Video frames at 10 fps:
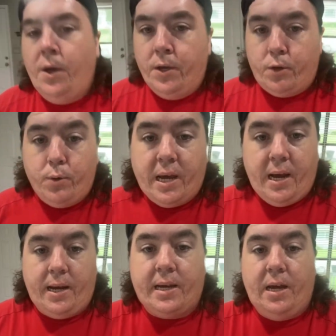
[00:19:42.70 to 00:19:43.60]
you
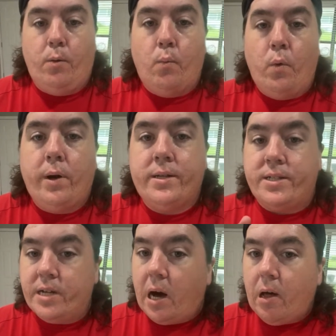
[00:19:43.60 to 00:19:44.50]
can't get
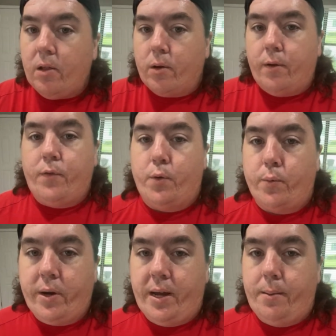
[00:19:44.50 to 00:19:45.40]
$1 of your
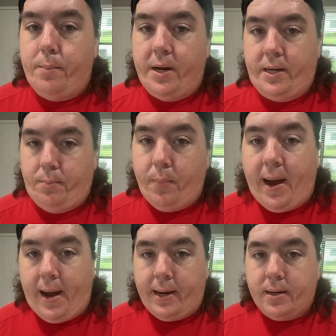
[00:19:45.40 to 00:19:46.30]
rent money
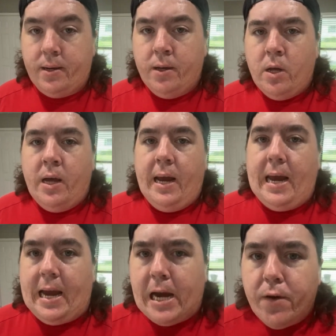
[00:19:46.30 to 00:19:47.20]
back.
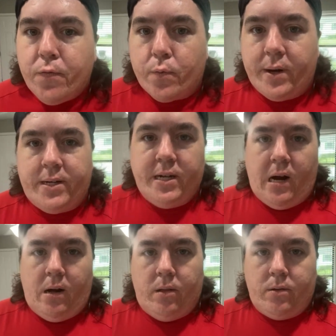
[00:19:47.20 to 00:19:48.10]
Every
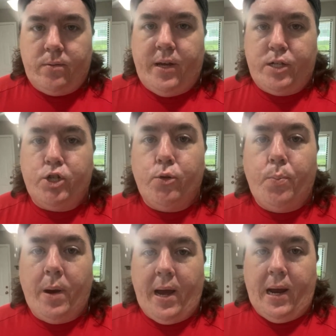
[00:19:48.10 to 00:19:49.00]
dollar that you
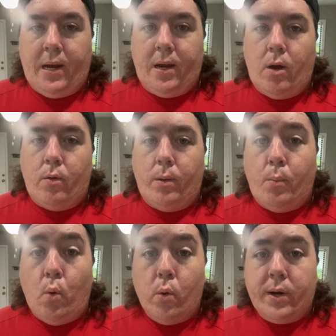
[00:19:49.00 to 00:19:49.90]
pay on a
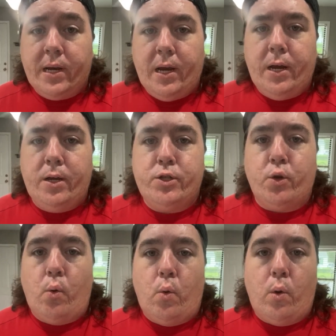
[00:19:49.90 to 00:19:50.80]
mortgage
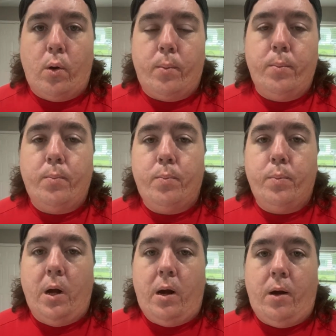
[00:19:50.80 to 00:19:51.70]
or
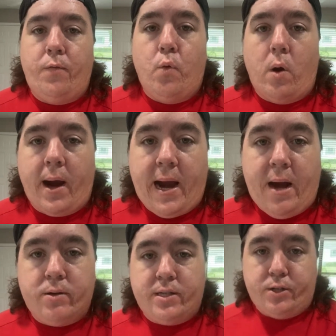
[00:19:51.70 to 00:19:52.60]
for a
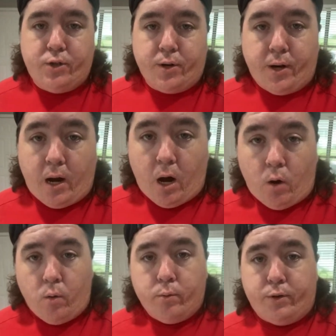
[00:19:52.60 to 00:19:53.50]
house that you're gonna
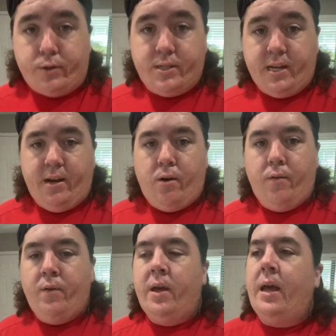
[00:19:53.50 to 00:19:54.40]
own
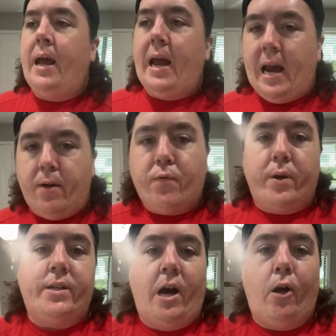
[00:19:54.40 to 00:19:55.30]
yourself,
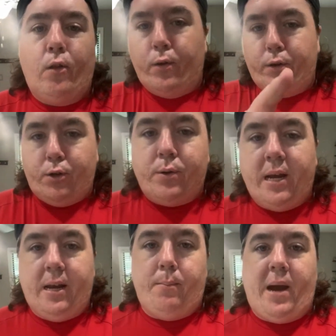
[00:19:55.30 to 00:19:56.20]
every dollar you
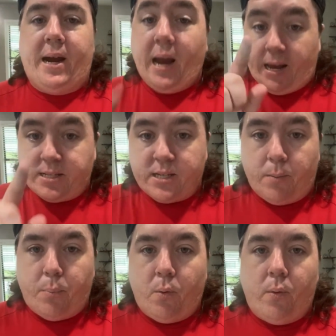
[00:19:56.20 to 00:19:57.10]
get it back at
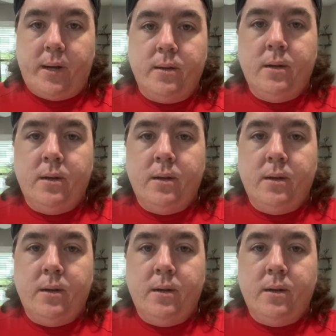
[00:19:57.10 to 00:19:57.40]
some point.